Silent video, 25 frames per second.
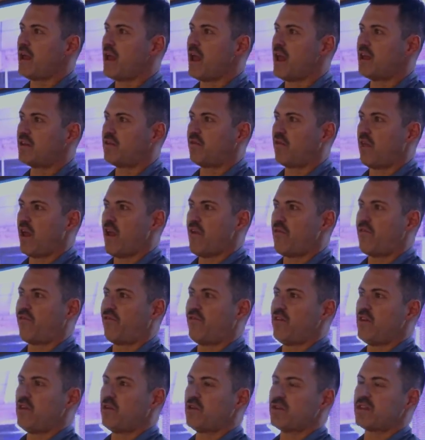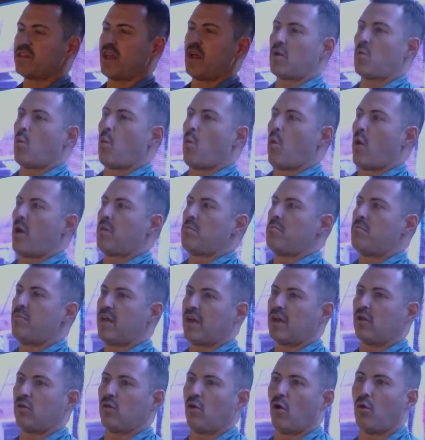It feels like one
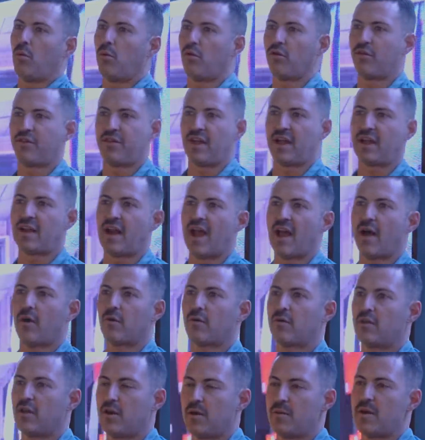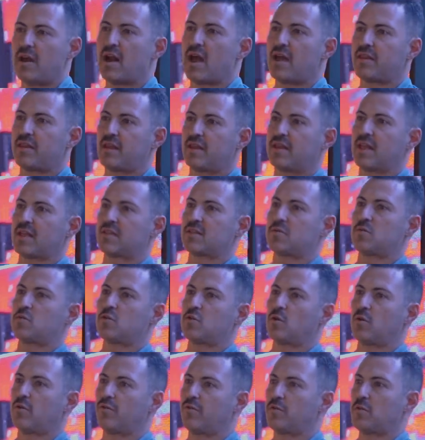big global thing now. You know what I mean? I think that's
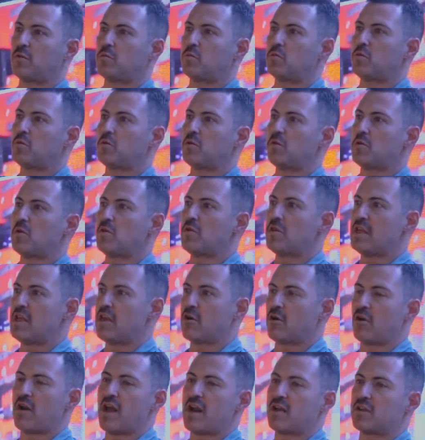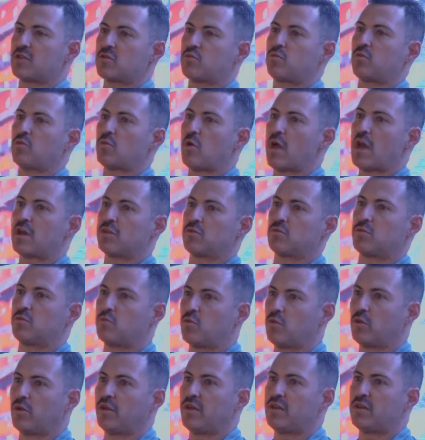sort of the internet has
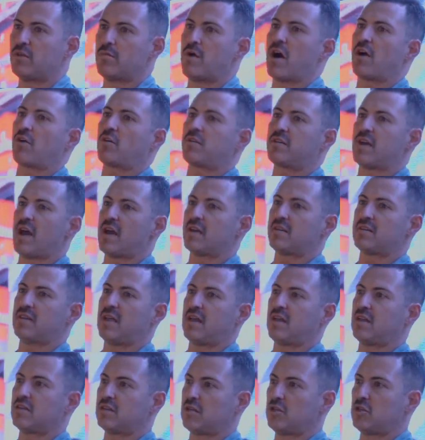really democratized things